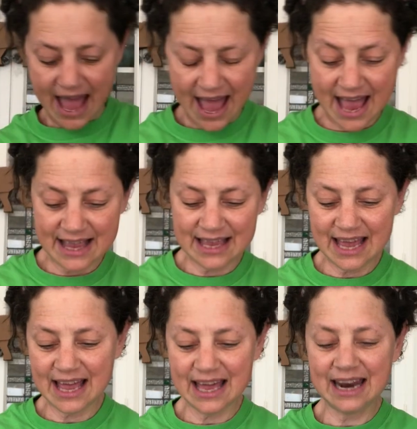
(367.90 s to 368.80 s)
And
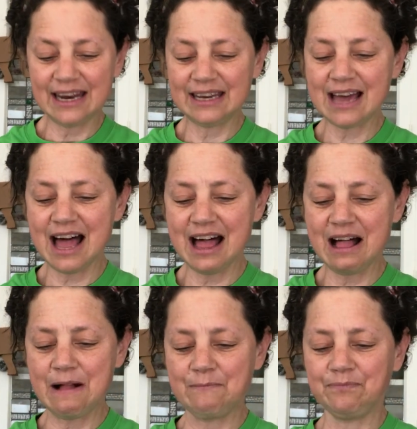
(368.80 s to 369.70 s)
then
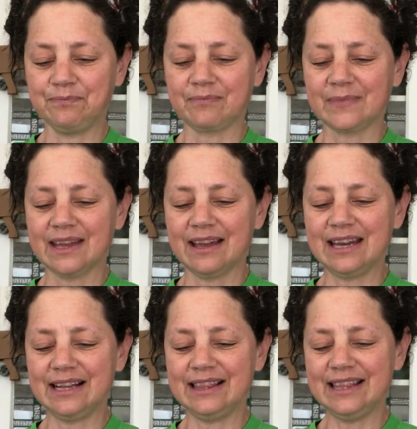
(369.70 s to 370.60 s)
I'm
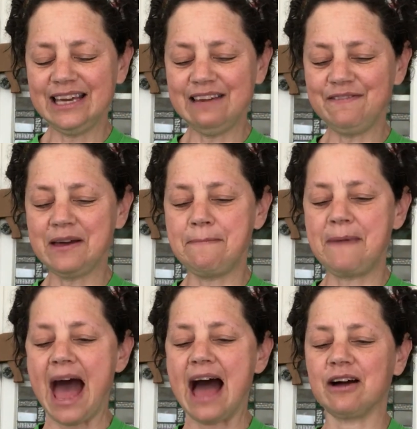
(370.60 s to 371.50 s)
gonna leave the
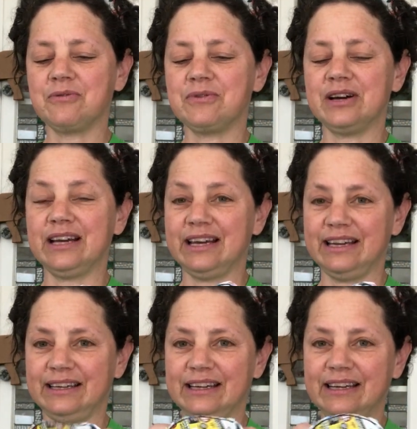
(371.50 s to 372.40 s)
back
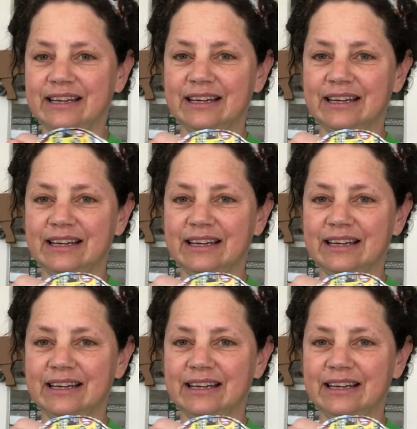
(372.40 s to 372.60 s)
one.